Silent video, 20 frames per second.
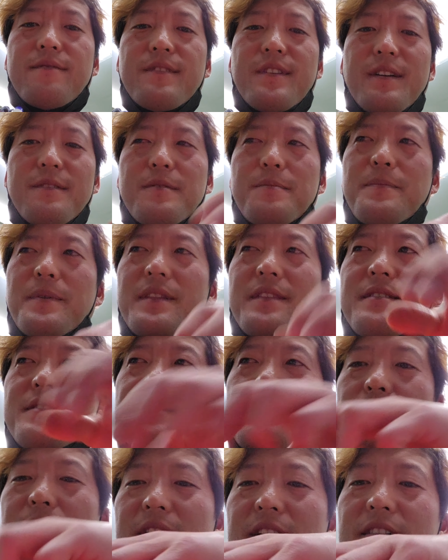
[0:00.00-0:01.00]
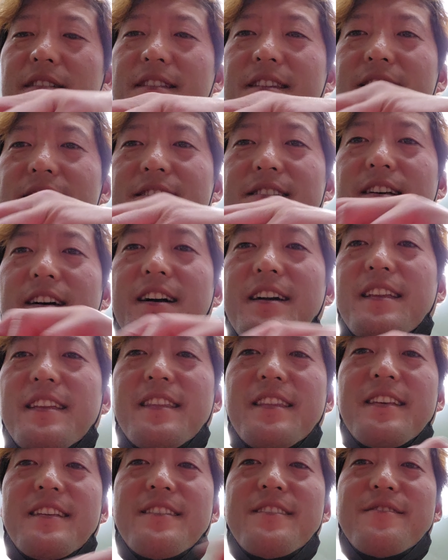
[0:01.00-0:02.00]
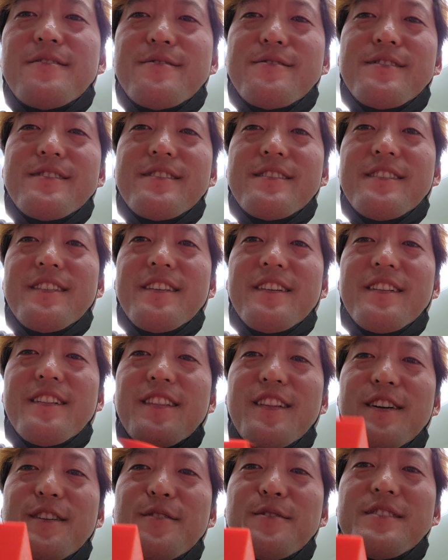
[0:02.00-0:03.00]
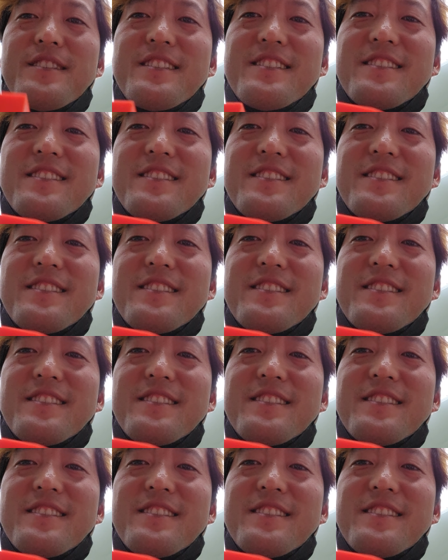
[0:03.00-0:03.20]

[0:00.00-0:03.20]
You have to put something on this side and then it's going to close.